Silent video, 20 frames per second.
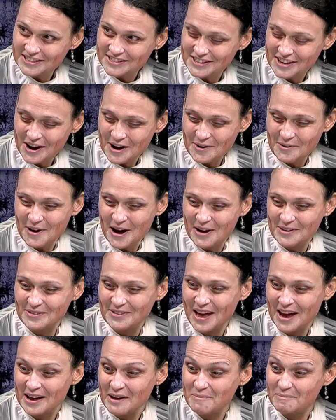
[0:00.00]
so
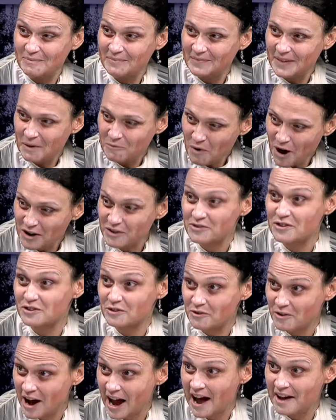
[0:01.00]
they can. One of
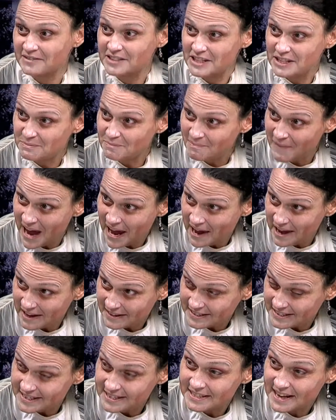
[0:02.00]
the crafts
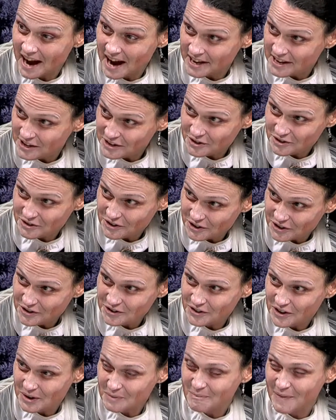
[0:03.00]
is designing your trick or
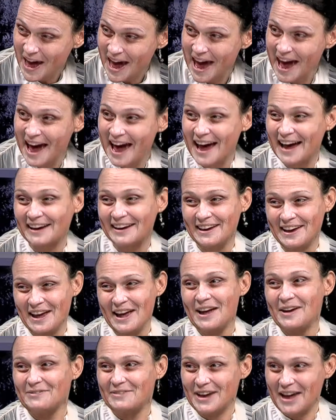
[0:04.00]
treat bag.
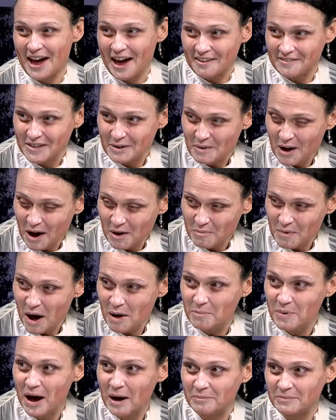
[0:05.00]
We have
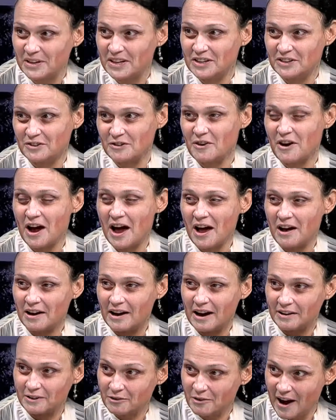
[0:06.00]
a pumpkin
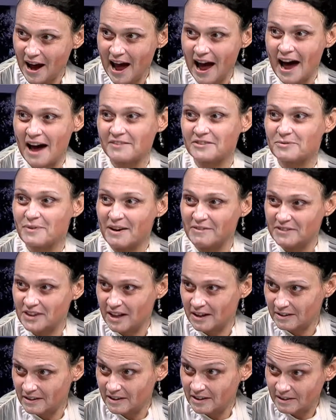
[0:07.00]
craft. craft. We have
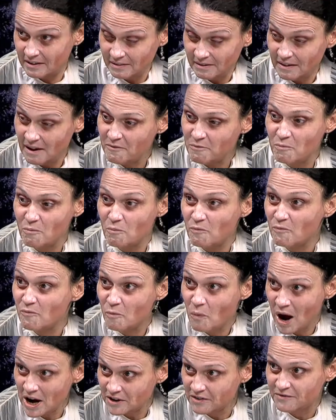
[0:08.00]

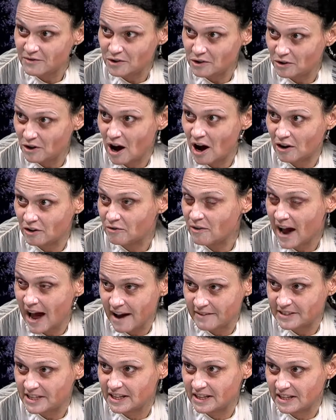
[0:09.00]
wonderful
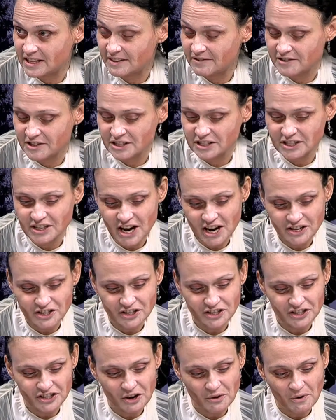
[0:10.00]
crafts at the different
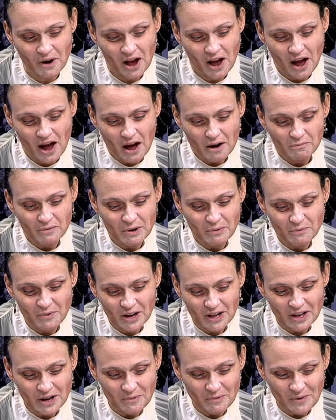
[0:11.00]
stations. So we
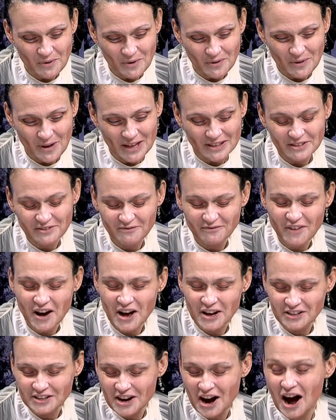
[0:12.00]
really, it's a
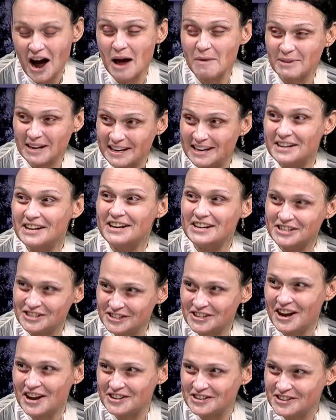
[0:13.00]
fun time, and in
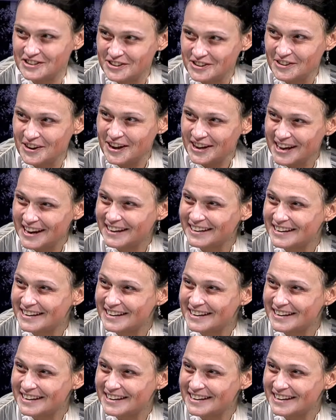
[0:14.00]
each station you can